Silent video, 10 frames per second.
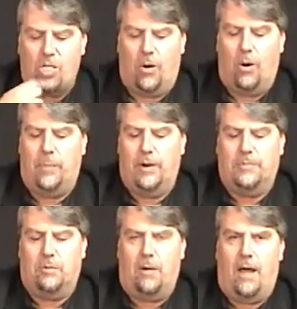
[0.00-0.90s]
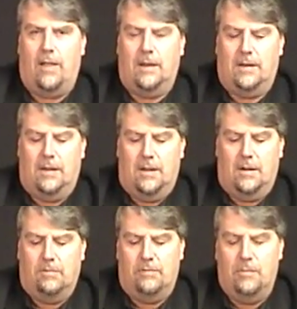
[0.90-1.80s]
open up the wallet,
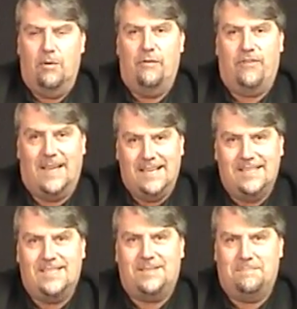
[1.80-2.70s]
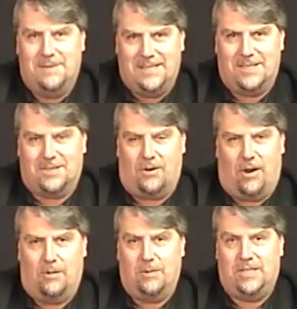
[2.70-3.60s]
remove his business
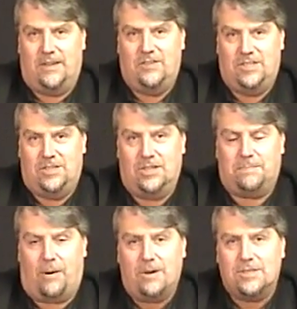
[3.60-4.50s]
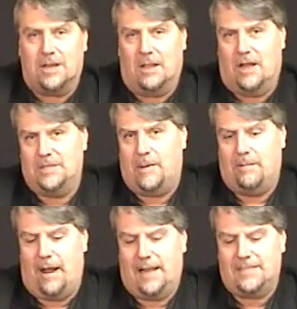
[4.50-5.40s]
card, which he just personalized by
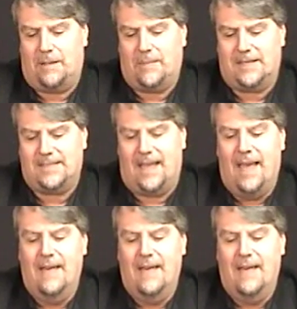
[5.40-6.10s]
writing something, say,